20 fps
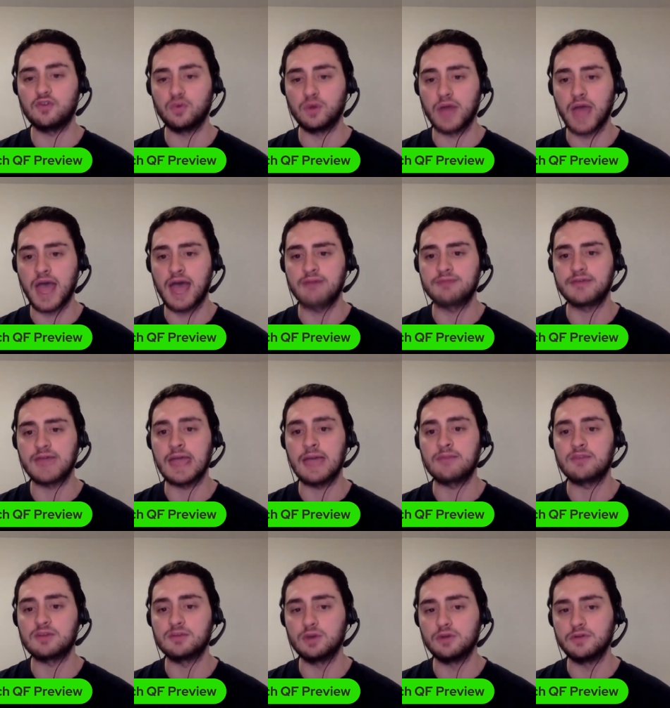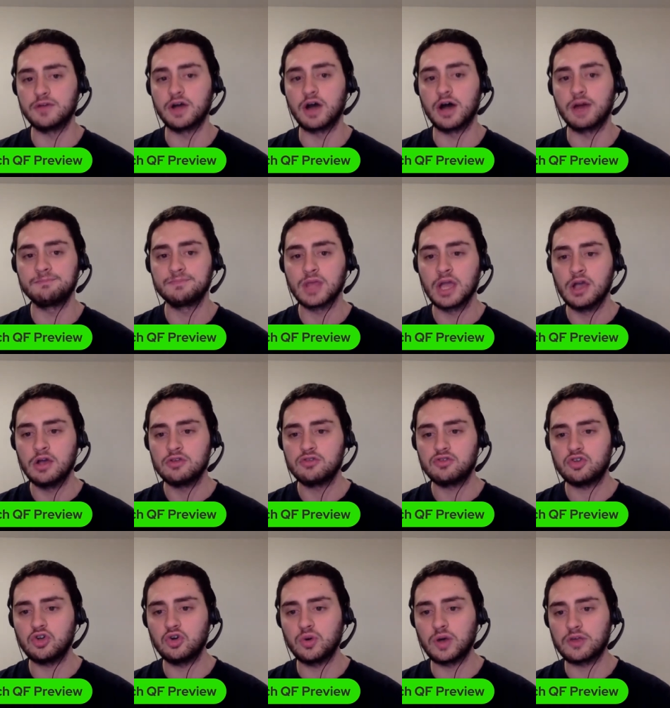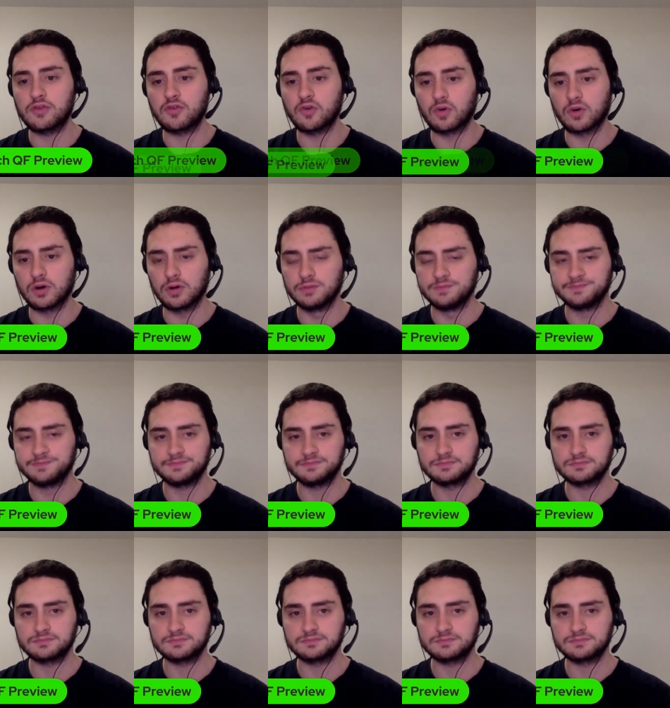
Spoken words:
2.5 games. Now, moving on to Estoril.